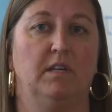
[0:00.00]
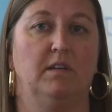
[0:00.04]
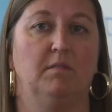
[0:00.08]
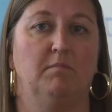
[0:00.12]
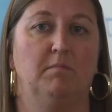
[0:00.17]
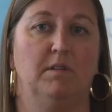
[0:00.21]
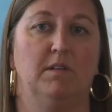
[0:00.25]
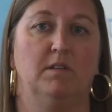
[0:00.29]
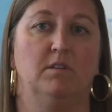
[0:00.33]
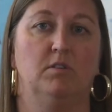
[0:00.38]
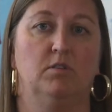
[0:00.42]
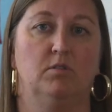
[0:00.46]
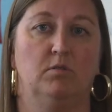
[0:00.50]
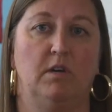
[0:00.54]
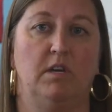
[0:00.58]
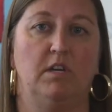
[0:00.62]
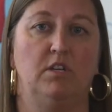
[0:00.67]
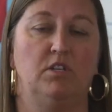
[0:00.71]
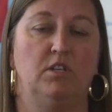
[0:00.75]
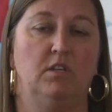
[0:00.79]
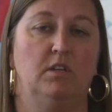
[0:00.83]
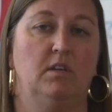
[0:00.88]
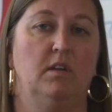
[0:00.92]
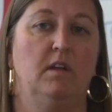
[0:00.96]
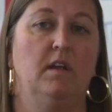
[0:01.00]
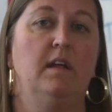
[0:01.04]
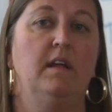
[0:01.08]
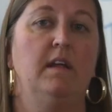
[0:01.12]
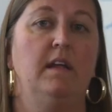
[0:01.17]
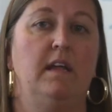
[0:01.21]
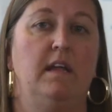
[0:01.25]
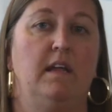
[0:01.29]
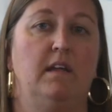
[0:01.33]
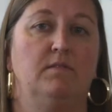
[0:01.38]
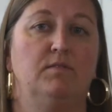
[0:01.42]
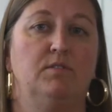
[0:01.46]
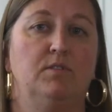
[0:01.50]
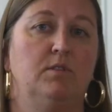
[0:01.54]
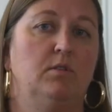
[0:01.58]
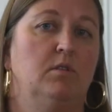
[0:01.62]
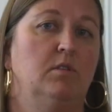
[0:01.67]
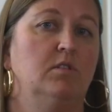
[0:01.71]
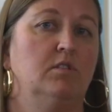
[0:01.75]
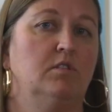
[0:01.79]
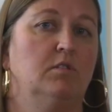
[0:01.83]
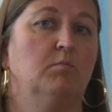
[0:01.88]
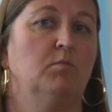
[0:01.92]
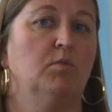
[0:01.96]
administration. If
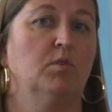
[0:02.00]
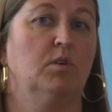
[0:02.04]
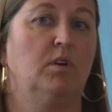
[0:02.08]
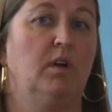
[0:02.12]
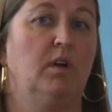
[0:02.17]
students are more